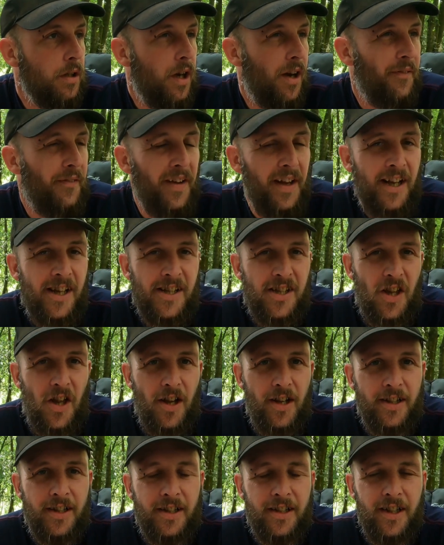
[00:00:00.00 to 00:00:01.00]
think it's
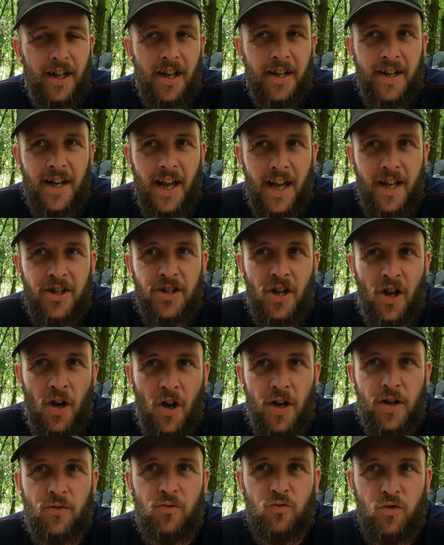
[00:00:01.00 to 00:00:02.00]
like a nature
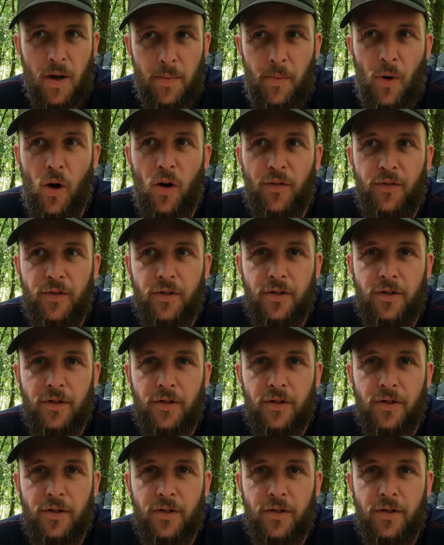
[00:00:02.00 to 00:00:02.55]
hike rip-off.